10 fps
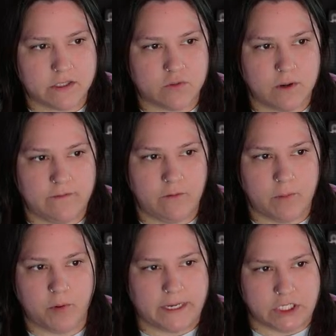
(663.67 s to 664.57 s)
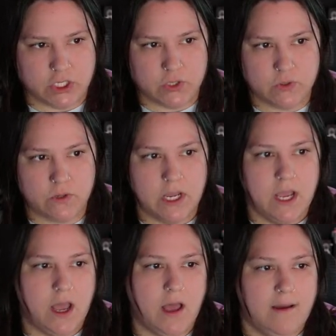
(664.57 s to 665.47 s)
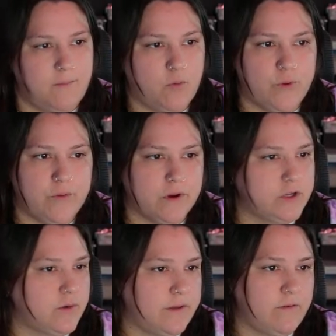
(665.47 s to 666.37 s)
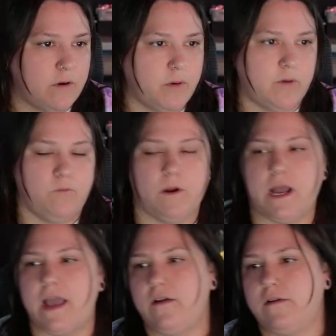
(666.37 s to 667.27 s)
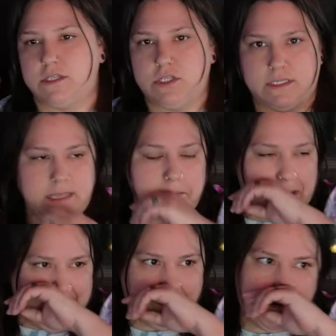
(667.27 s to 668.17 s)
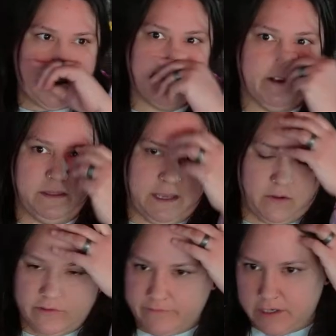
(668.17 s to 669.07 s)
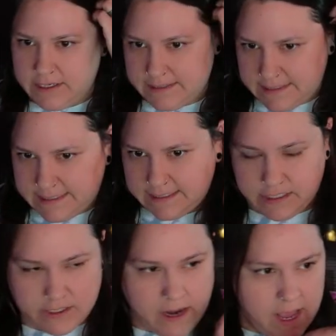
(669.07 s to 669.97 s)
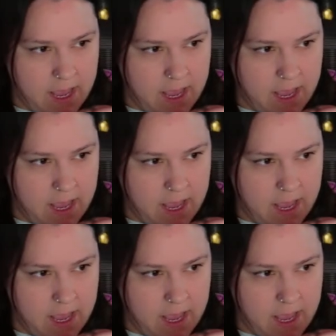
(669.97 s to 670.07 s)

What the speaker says: 24.2. We were in 24.1. I always just say migrate everything over because it's easier.